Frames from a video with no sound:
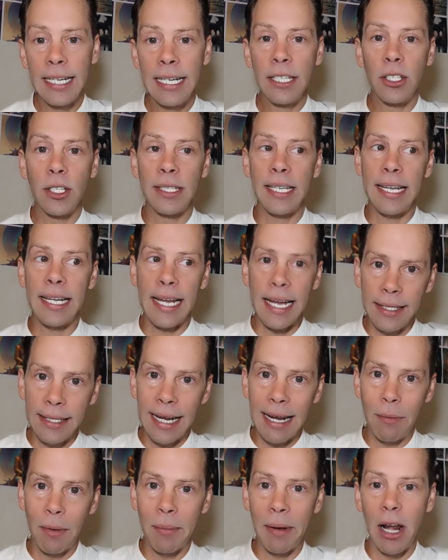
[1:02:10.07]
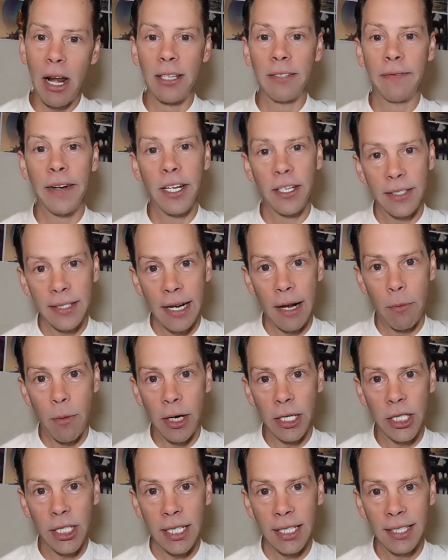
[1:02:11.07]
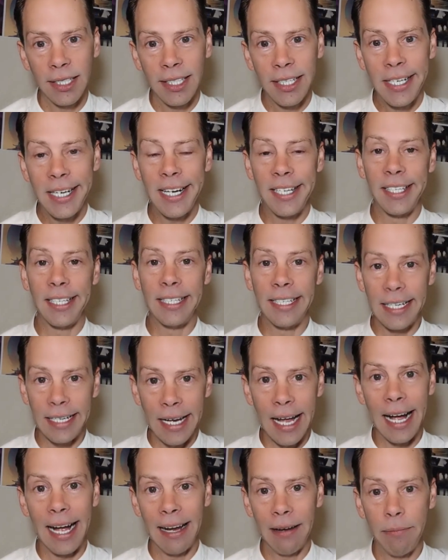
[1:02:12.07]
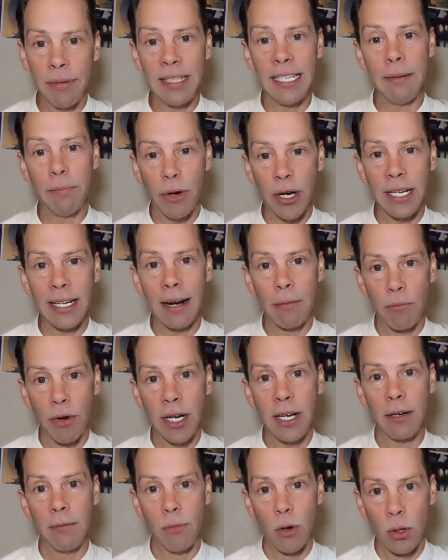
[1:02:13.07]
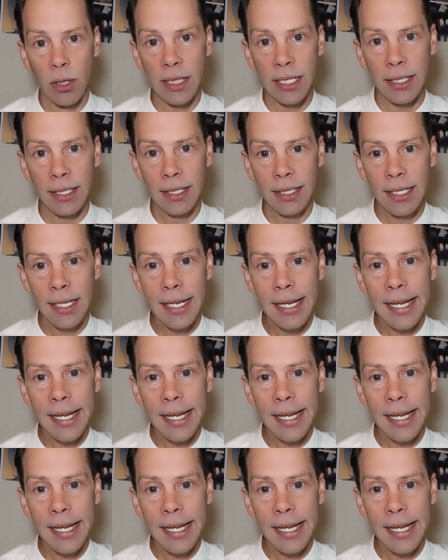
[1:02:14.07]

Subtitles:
Because yesterday, one of my last videos that I'm watching is a guy busy putting down brick and mortar,